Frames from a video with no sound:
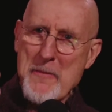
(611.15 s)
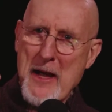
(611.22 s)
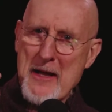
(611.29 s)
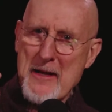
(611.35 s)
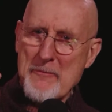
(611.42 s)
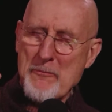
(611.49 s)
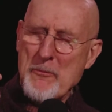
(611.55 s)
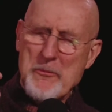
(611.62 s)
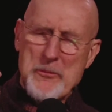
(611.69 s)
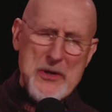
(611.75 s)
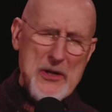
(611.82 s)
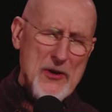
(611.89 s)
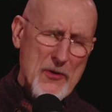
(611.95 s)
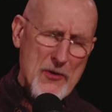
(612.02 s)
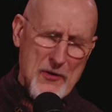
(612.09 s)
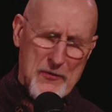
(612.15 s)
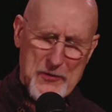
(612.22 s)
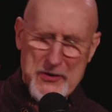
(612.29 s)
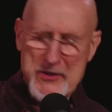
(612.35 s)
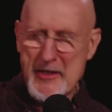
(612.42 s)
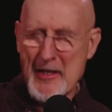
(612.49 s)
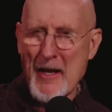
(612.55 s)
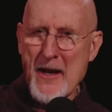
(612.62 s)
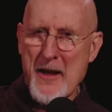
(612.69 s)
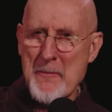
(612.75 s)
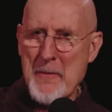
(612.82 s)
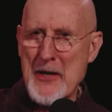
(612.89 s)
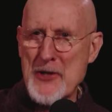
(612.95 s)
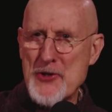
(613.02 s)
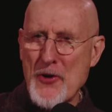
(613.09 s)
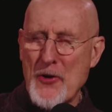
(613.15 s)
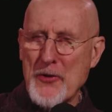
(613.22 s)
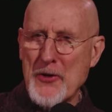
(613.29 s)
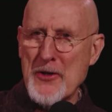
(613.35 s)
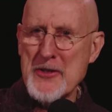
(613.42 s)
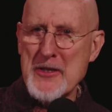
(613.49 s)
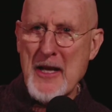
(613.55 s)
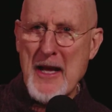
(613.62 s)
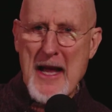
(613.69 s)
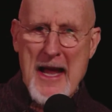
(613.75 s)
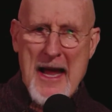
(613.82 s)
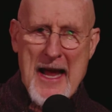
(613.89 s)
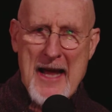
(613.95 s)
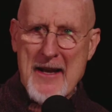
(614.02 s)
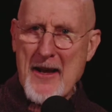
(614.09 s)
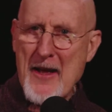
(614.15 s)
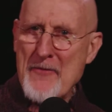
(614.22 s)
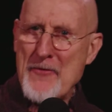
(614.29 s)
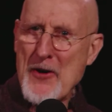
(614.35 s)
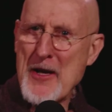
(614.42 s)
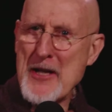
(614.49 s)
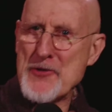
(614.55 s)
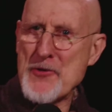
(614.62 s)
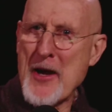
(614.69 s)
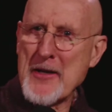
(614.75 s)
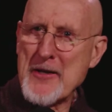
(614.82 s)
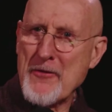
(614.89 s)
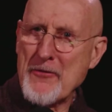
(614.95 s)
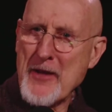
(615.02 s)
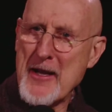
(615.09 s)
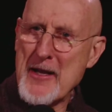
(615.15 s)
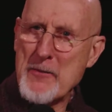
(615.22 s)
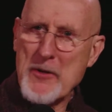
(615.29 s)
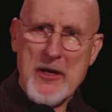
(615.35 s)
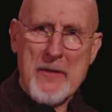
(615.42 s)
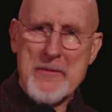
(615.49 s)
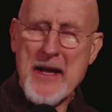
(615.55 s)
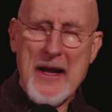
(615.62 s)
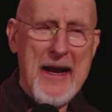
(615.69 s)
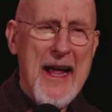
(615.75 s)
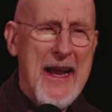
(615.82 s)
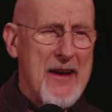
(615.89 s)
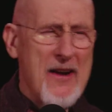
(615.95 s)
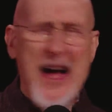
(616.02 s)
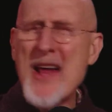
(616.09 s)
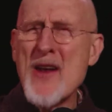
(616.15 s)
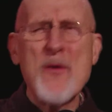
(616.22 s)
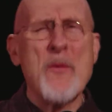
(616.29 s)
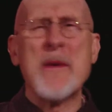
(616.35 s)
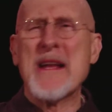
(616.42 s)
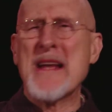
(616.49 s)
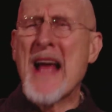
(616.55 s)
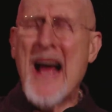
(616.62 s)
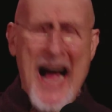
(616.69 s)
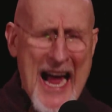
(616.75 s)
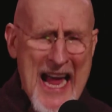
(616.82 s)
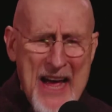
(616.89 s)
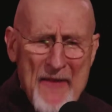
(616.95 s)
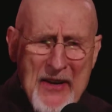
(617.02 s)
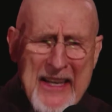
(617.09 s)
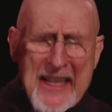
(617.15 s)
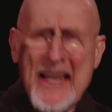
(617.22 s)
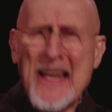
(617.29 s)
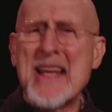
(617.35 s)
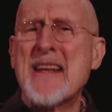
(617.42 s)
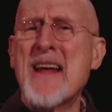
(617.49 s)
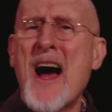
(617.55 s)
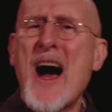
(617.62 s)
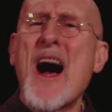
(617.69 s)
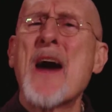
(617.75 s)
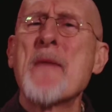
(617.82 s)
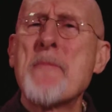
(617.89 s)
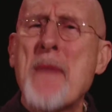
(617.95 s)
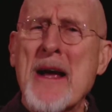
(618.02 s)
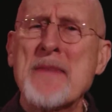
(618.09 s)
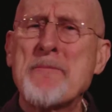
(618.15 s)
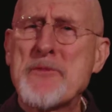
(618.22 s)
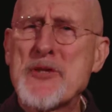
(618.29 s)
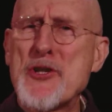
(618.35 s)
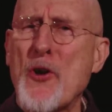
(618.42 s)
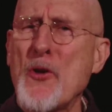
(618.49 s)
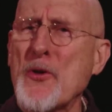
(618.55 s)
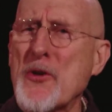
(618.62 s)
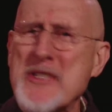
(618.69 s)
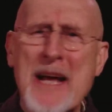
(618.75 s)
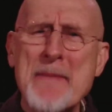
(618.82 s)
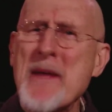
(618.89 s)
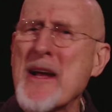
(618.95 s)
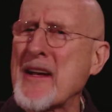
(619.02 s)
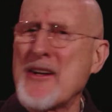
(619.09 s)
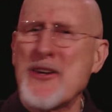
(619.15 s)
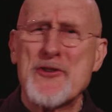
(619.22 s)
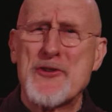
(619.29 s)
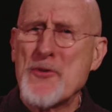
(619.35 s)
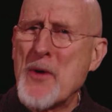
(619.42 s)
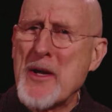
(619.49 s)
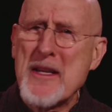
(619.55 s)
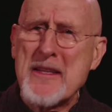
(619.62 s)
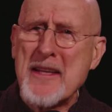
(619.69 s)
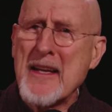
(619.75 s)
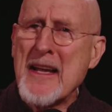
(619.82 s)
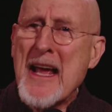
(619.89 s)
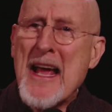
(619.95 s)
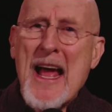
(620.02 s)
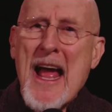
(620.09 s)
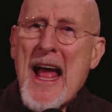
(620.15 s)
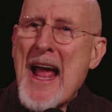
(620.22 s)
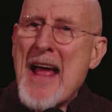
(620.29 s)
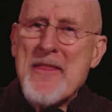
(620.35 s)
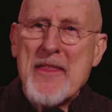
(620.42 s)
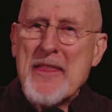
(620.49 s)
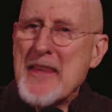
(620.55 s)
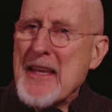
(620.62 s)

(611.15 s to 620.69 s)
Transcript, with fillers: my beautiful son on my shoulders, and a very attractive lady would come down. I, know, I don't mean, I have a kid on my shoulders. I'm not going to do anything. Right. And